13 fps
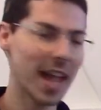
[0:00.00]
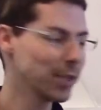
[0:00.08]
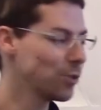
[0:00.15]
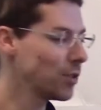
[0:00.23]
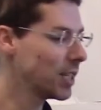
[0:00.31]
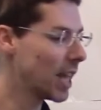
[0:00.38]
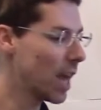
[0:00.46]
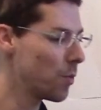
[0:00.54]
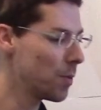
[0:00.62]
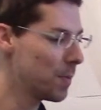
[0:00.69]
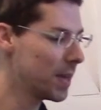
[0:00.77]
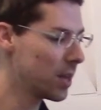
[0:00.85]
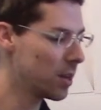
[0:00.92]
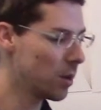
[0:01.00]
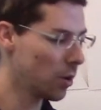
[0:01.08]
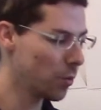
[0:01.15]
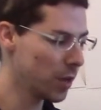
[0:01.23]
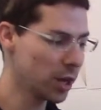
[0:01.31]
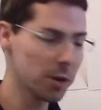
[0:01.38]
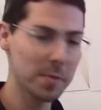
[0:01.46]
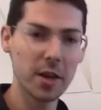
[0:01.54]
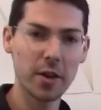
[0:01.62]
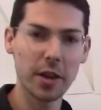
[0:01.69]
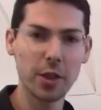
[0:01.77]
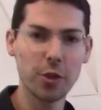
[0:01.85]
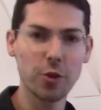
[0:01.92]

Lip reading: and today we're going to be going